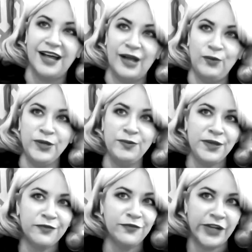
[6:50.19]
I wouldn't
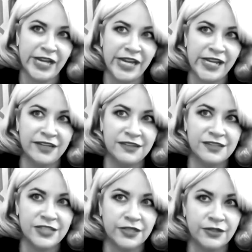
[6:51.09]
be afraid
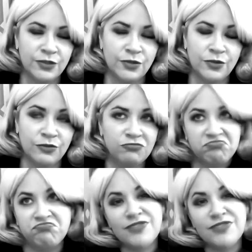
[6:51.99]
to